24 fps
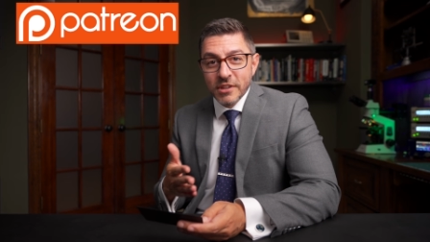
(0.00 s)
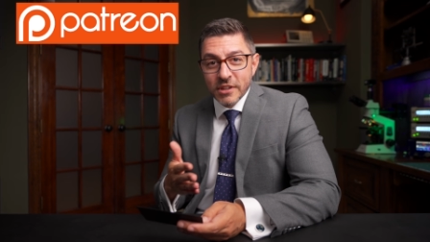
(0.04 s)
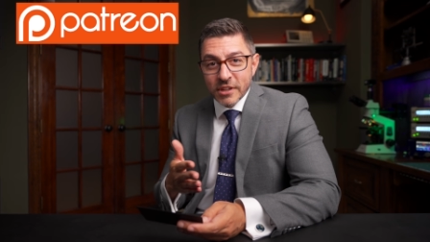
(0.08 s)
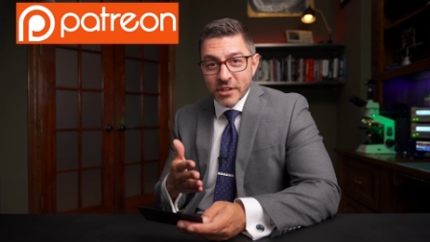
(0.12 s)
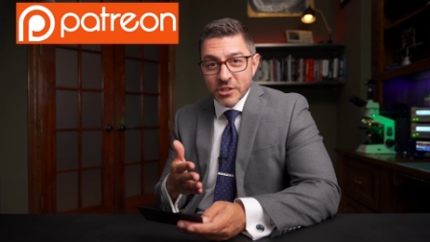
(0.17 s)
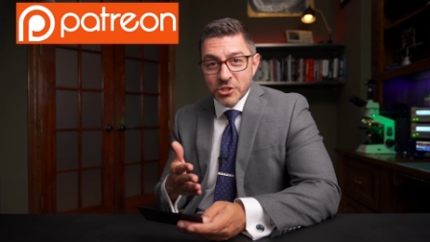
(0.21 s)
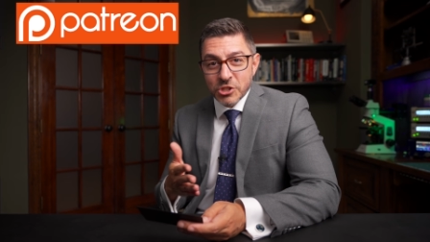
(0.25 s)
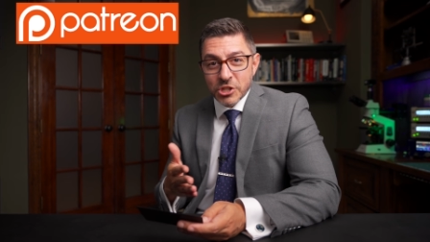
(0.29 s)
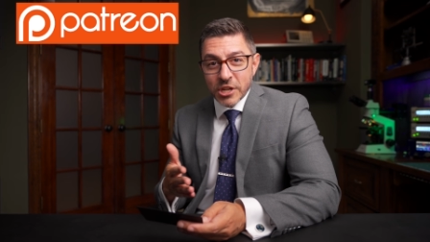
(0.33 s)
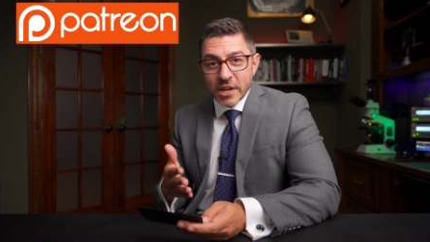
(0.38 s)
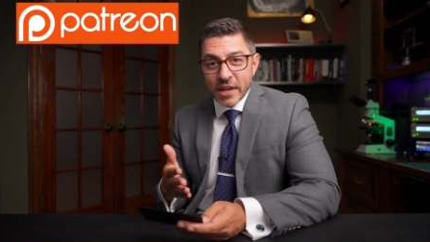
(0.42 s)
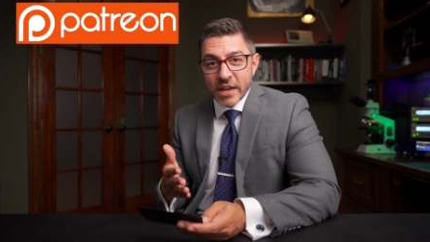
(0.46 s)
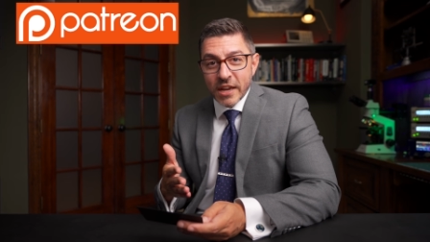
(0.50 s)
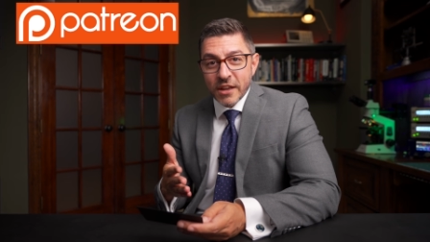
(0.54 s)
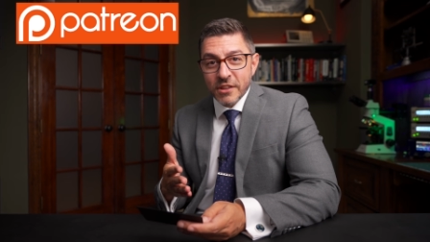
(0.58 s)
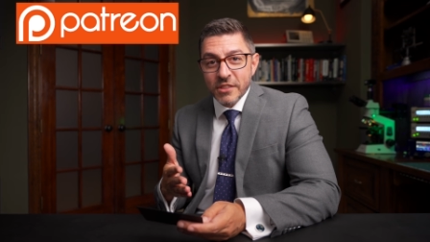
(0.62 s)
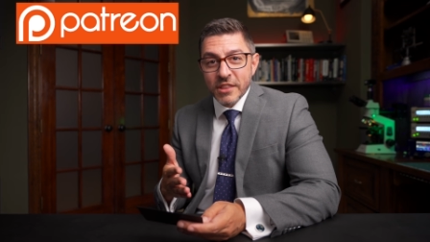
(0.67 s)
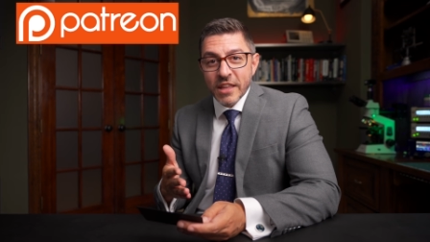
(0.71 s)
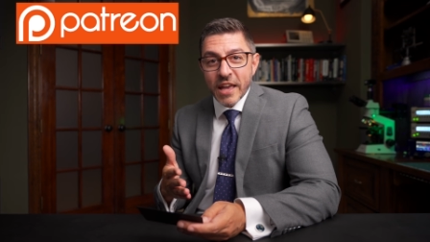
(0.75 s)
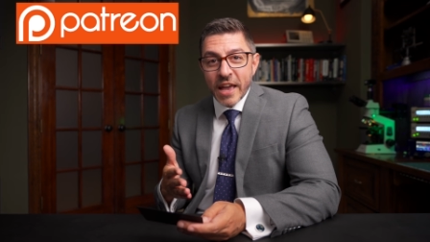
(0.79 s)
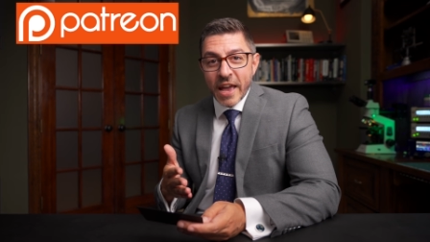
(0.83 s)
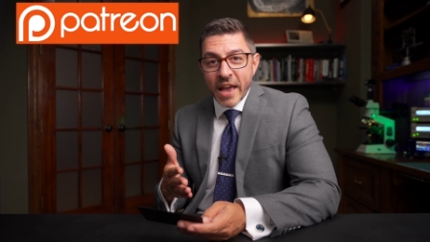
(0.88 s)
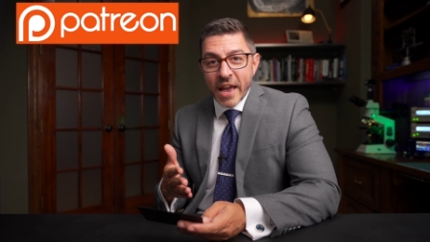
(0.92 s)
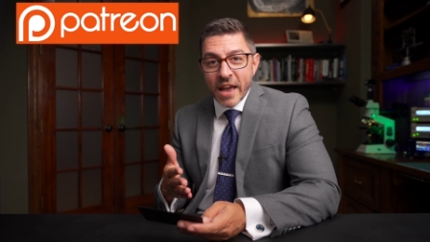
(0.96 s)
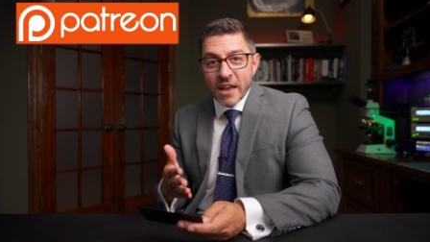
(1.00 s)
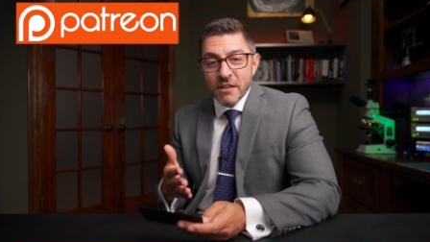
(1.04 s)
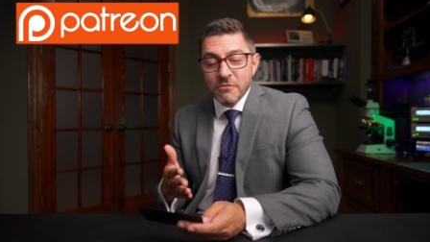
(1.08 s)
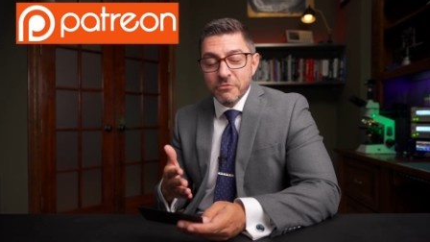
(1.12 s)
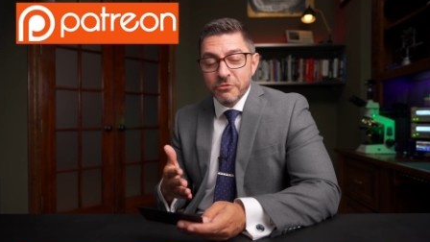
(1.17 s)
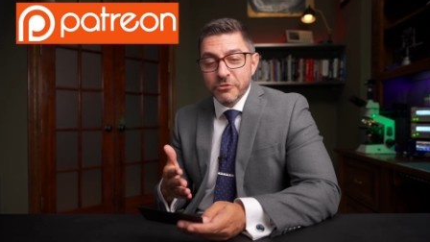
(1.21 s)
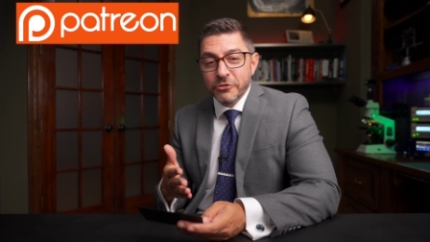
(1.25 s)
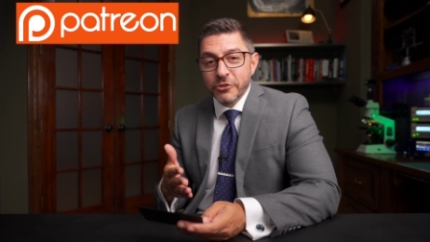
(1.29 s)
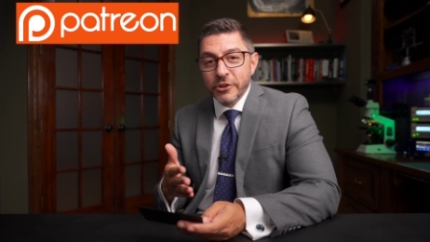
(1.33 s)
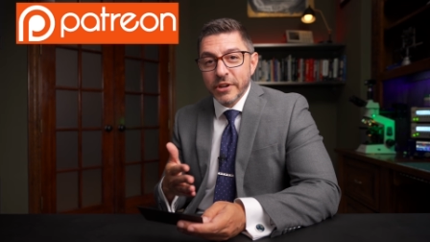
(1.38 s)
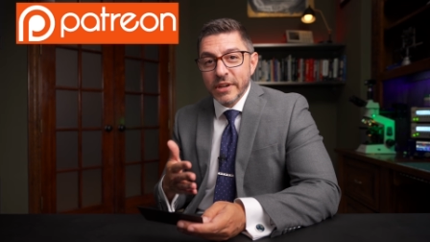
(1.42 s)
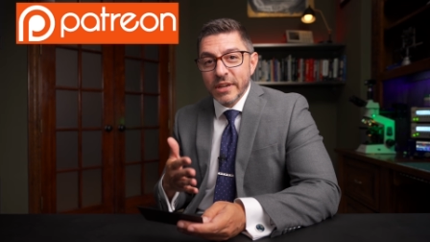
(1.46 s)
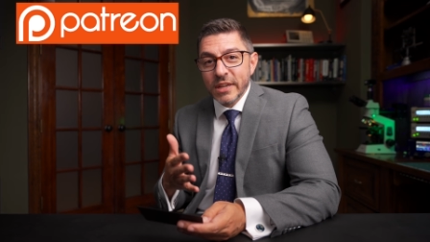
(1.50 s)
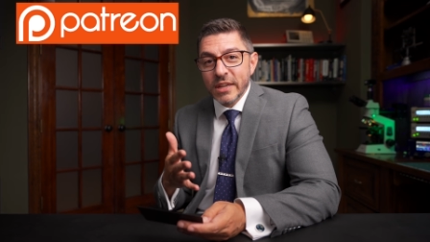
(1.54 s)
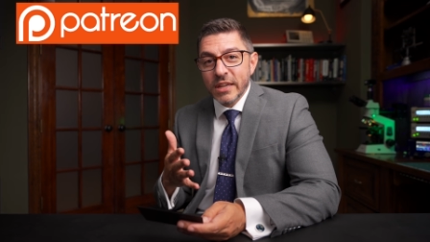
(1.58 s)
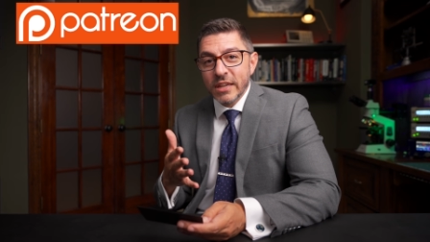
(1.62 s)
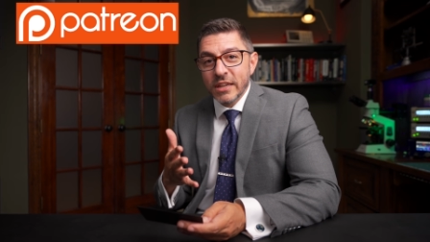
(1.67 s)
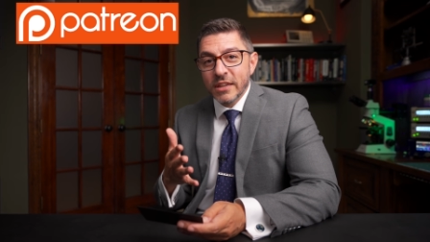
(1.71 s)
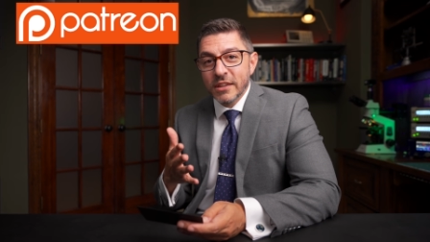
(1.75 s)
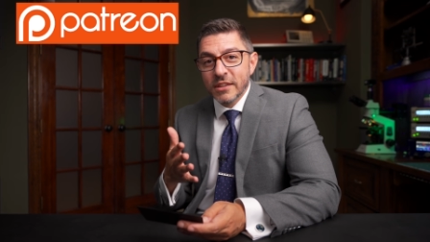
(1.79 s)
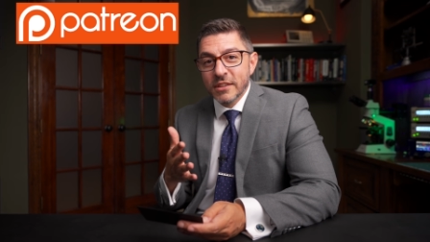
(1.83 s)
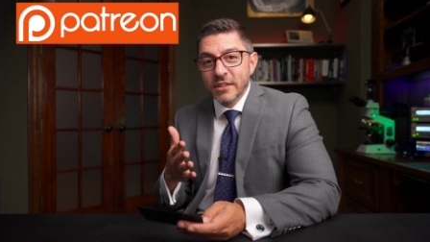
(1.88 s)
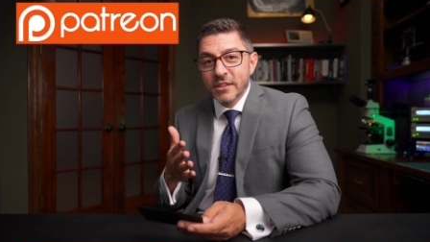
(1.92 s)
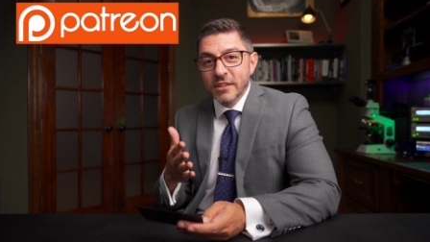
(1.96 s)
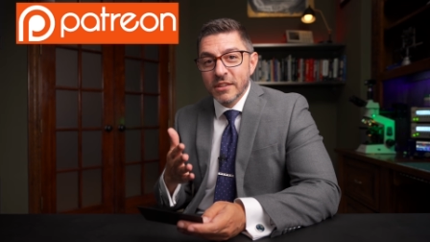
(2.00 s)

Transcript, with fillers: and check out the ad-free,